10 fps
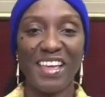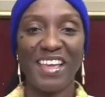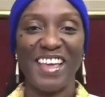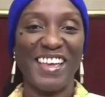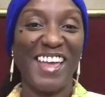
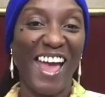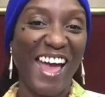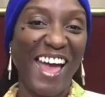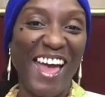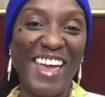Hey
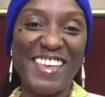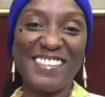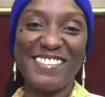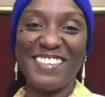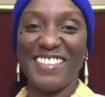
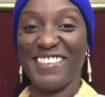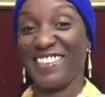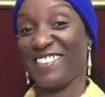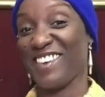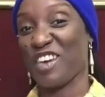guys, this
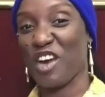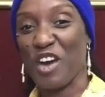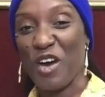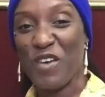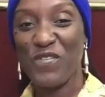is your
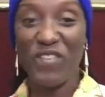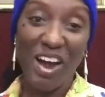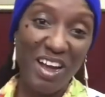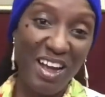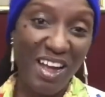girl
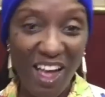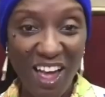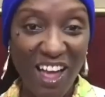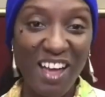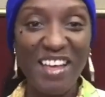
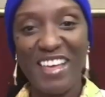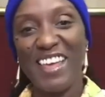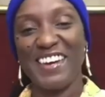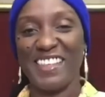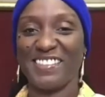VOGAW.
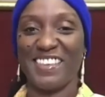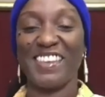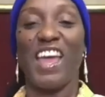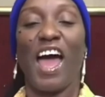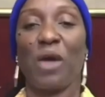Listen,
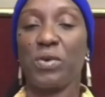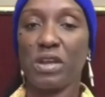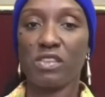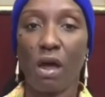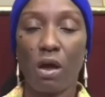I want
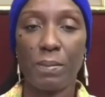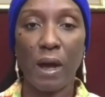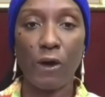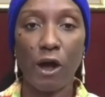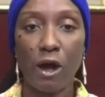to talk
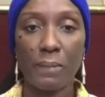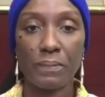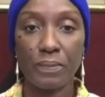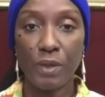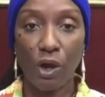about um,
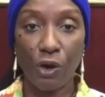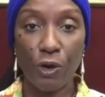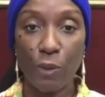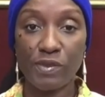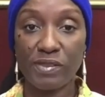
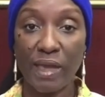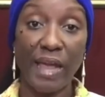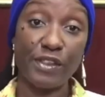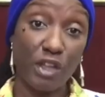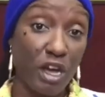herbs
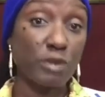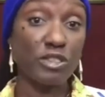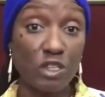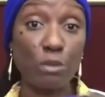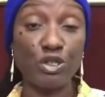and the
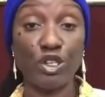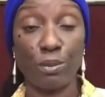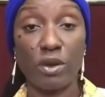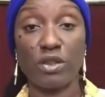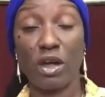
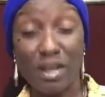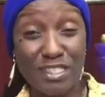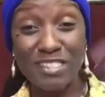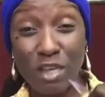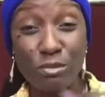consumption, the
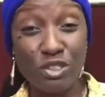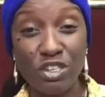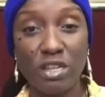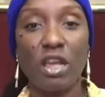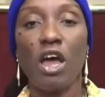
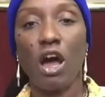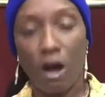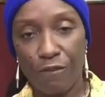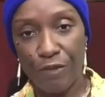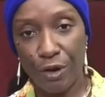consumption
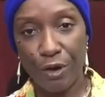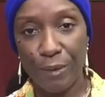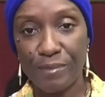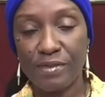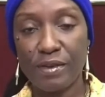of
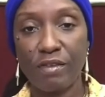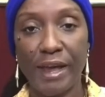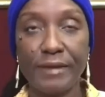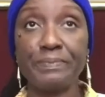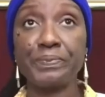herbs, right?